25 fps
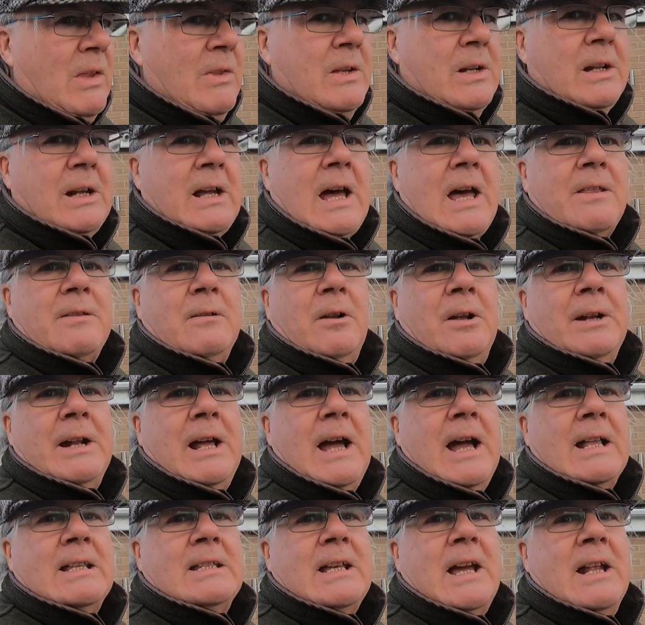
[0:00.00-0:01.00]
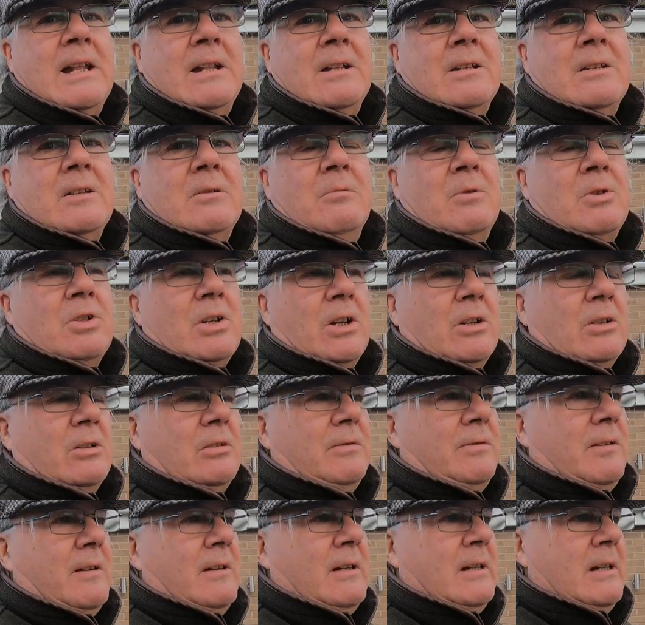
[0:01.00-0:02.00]
the Decathlon air tent, which I
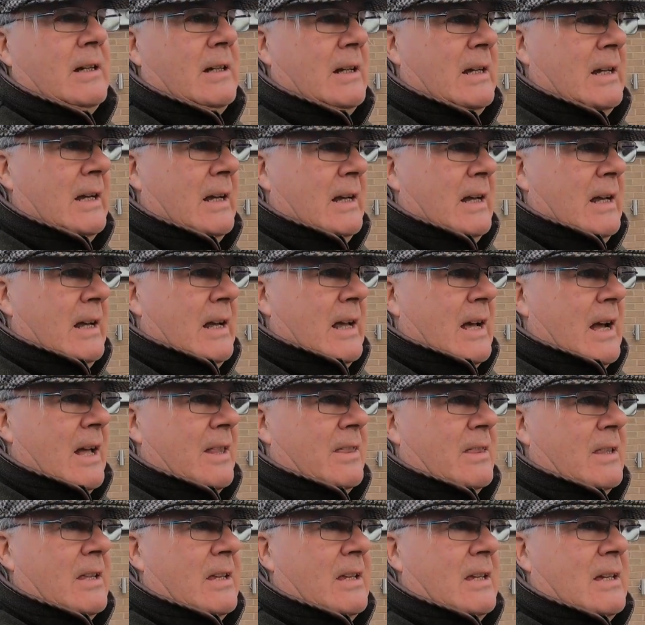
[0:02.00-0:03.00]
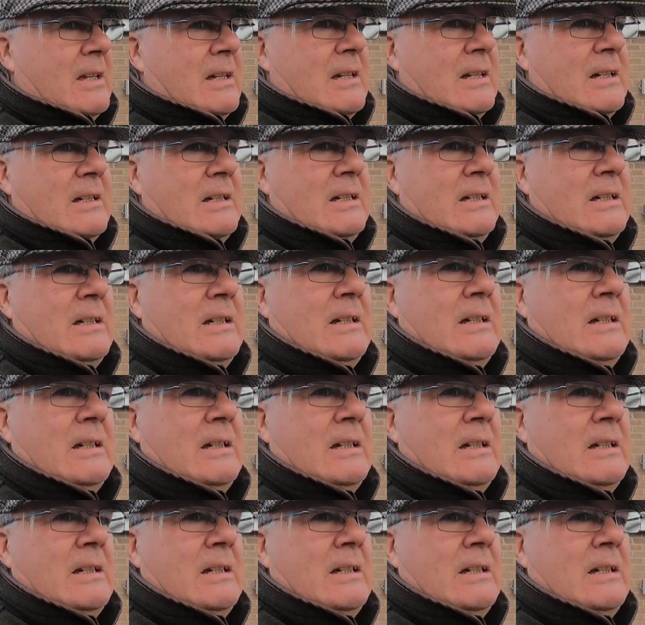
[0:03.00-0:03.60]
love, and the